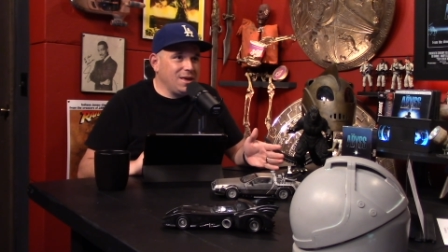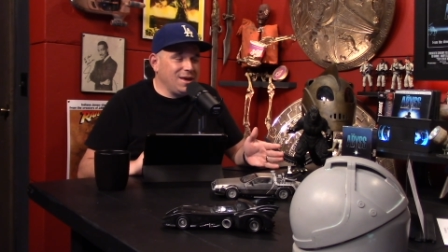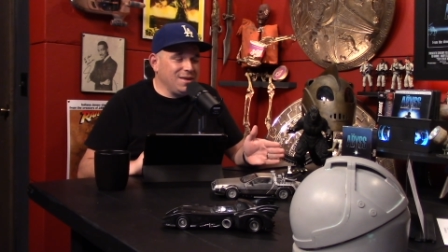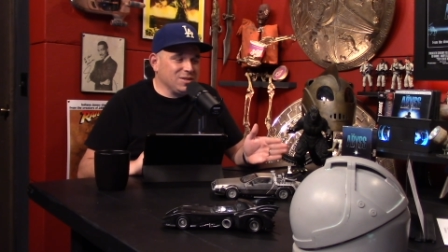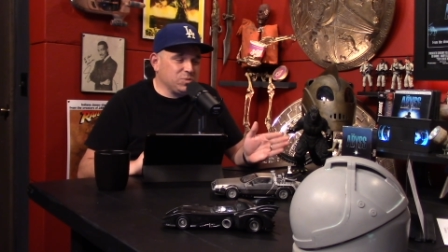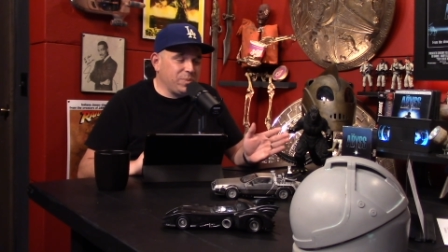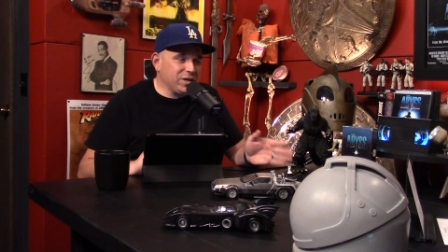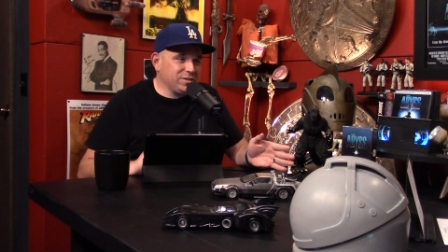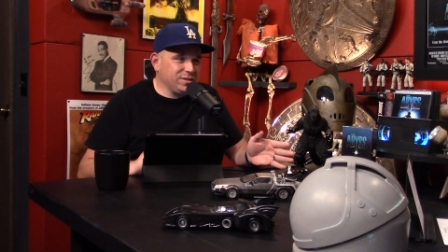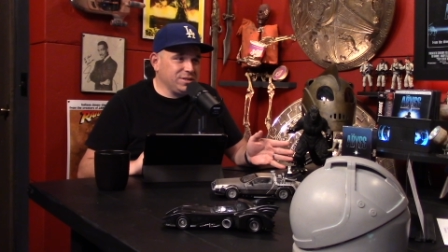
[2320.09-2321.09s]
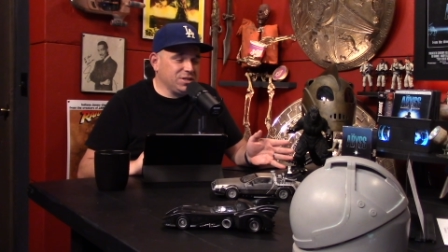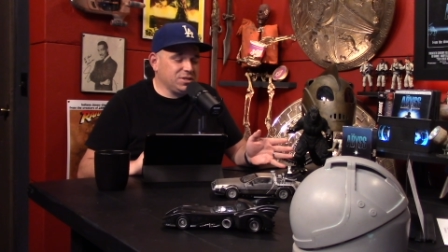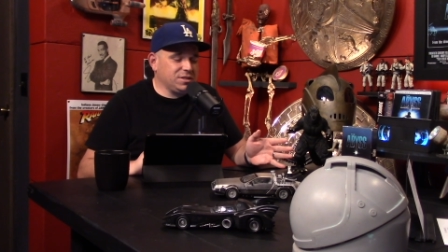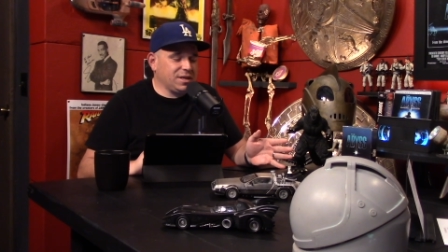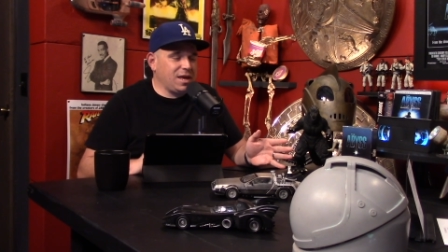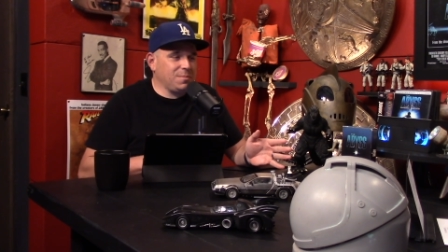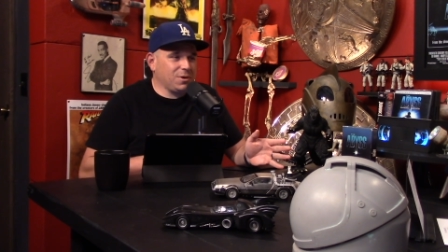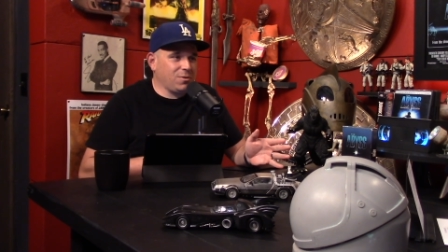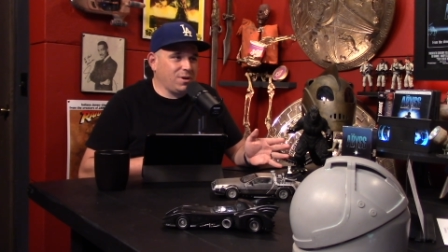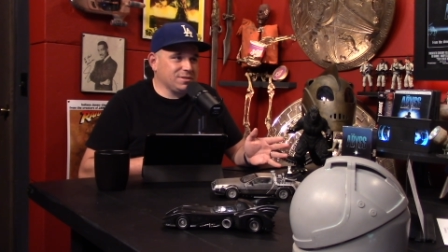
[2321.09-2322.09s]
in the special edition, it came
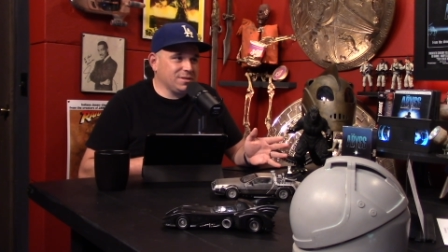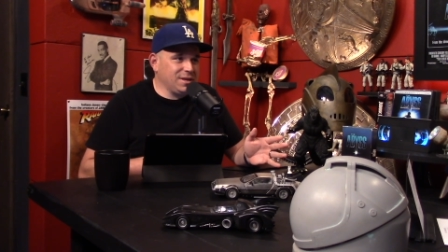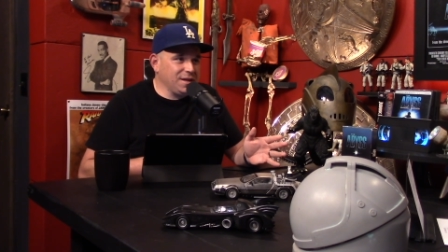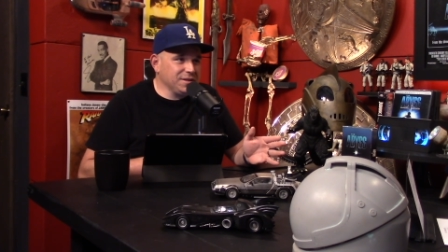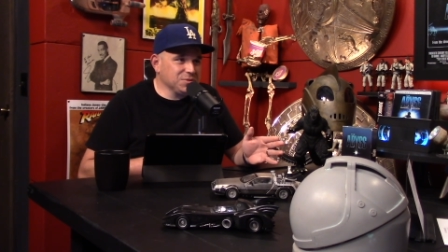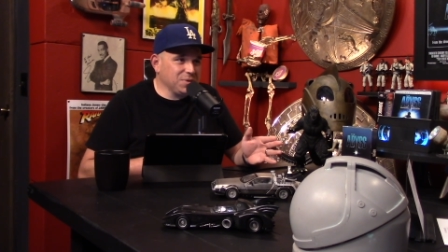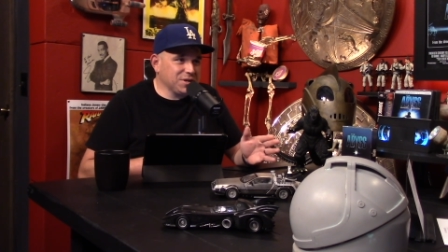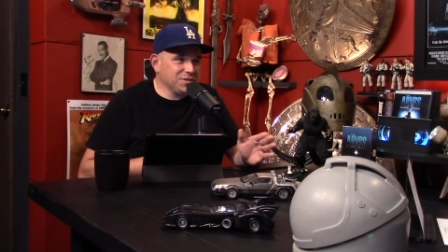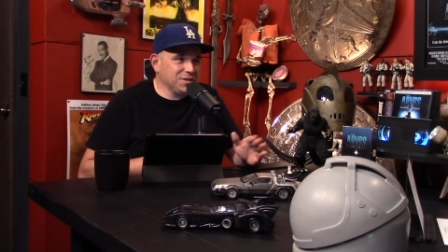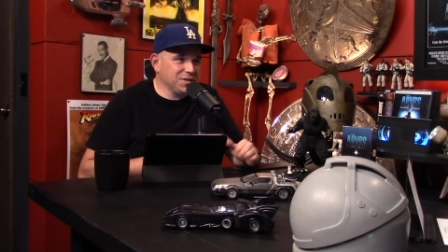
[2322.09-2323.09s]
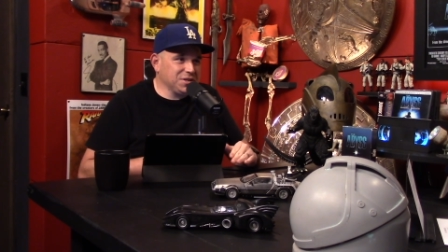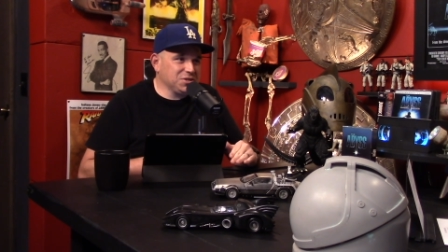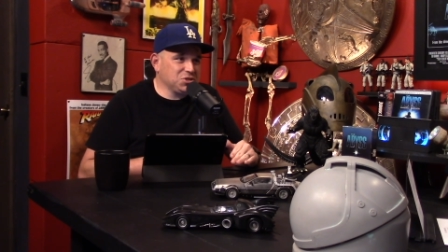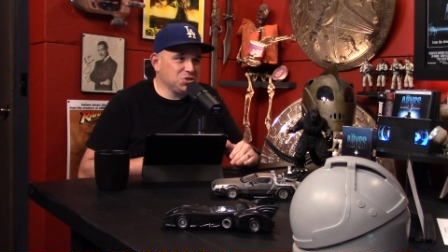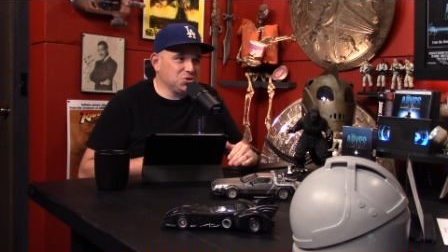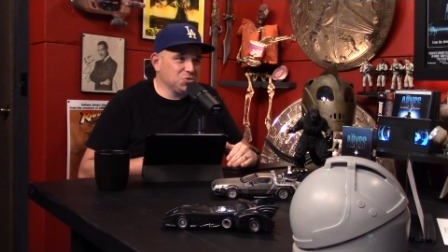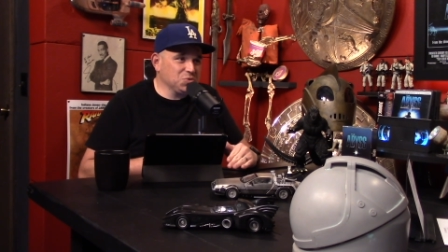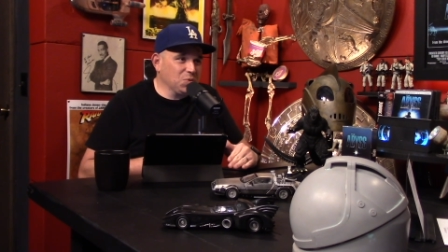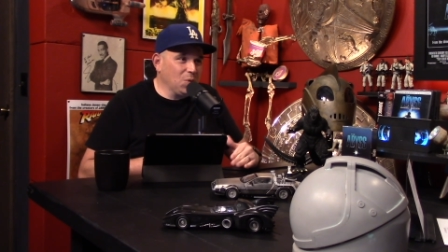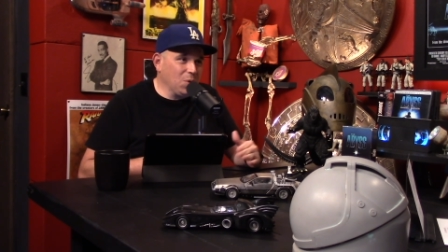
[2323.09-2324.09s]
across that the aliens were actually going to
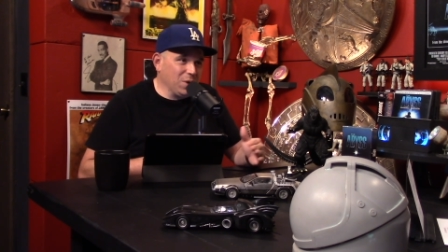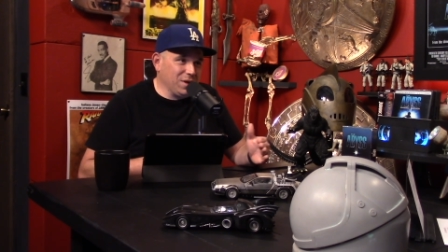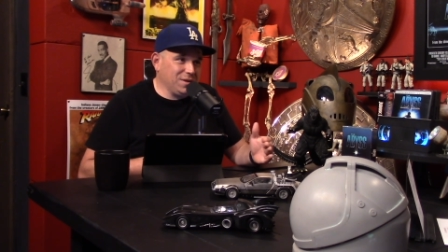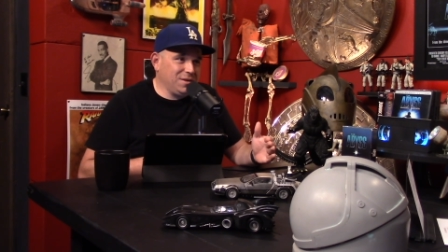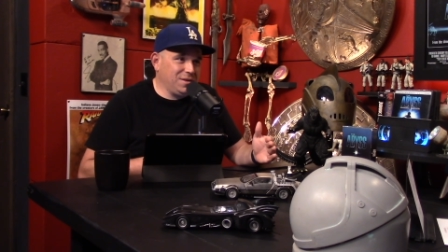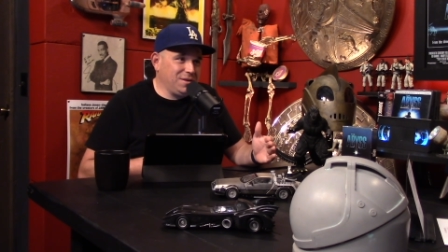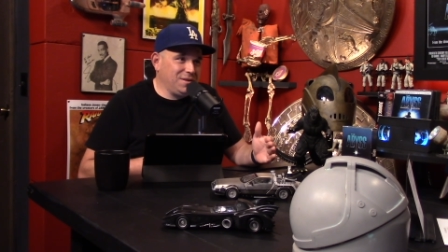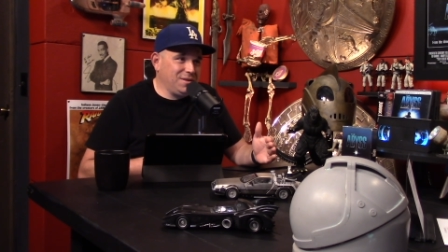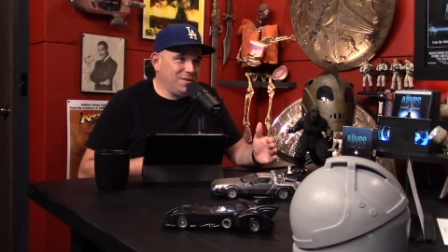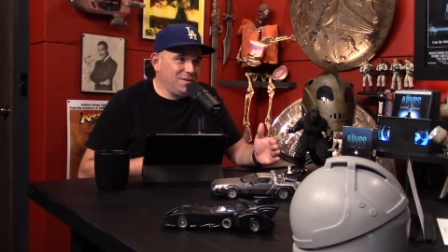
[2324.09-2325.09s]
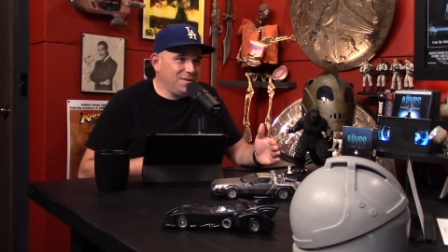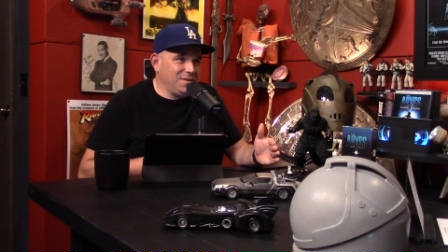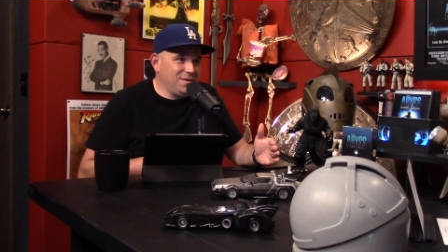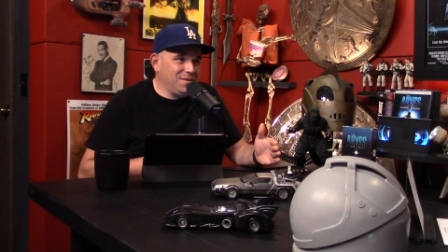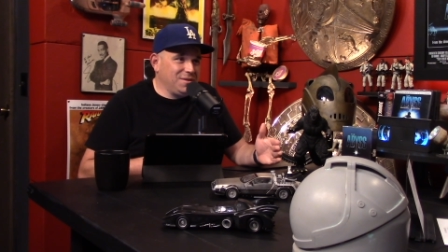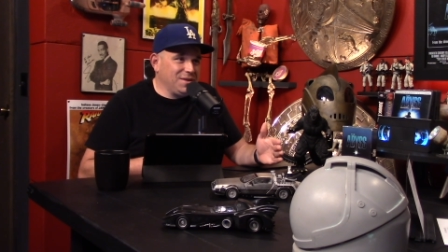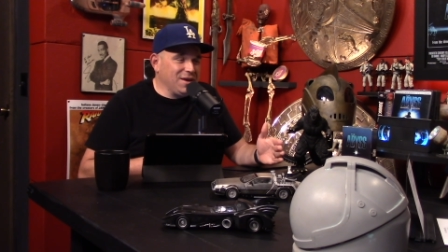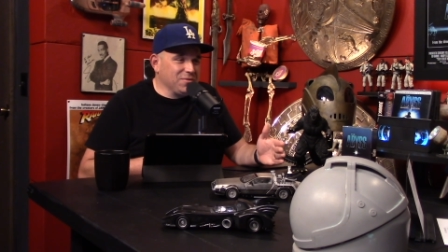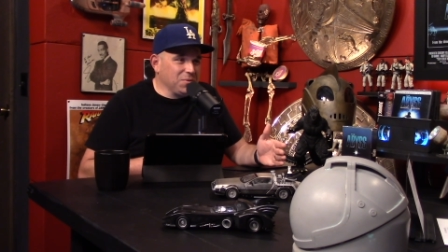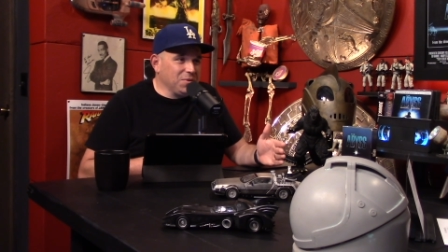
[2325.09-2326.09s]
destroy
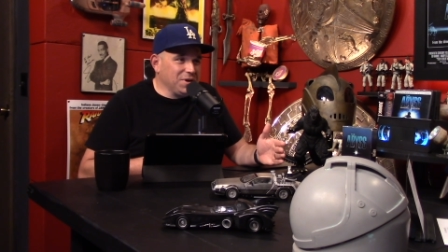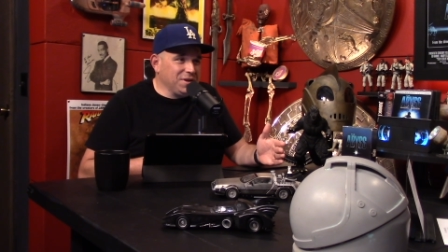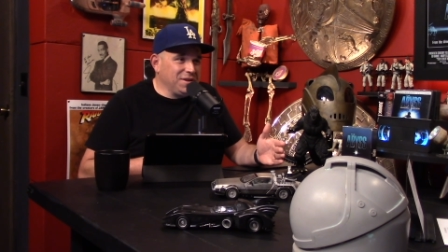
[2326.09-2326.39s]
everyone.